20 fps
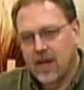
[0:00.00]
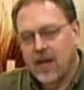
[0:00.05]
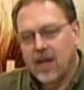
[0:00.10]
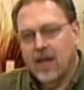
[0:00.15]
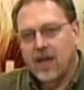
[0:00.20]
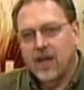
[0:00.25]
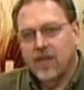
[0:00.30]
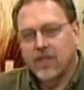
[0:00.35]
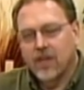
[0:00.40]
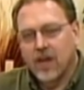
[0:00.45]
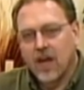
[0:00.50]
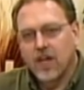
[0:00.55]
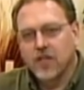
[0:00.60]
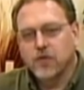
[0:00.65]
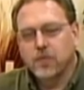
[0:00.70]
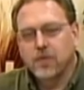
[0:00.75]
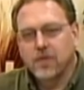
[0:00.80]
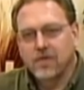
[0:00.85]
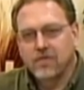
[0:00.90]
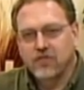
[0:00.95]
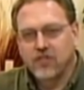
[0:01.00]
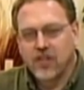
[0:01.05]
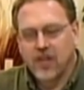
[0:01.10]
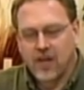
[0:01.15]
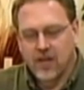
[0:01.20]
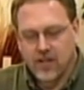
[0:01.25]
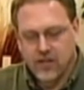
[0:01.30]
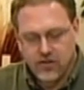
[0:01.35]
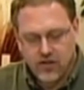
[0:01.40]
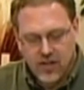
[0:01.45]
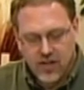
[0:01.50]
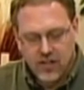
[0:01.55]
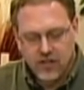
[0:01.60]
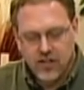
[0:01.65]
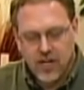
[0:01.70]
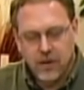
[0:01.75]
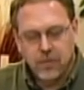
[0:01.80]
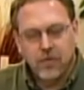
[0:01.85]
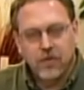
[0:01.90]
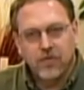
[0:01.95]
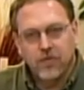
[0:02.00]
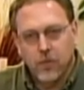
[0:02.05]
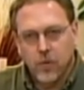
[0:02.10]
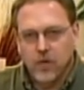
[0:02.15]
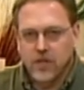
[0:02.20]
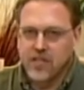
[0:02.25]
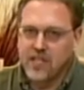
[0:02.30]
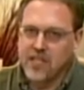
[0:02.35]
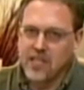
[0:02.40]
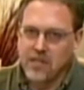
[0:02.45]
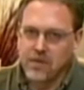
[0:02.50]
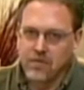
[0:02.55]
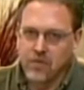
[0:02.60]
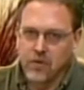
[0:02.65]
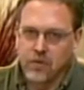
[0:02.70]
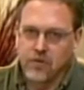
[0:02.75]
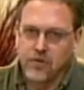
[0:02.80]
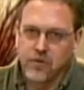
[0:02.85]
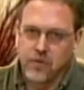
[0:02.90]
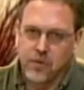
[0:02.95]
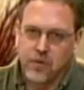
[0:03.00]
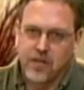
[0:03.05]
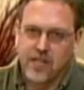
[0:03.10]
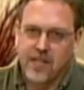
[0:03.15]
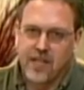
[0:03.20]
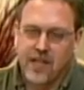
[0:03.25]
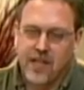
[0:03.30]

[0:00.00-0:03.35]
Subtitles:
In the Gospel of John, John chapter 14, verse 3,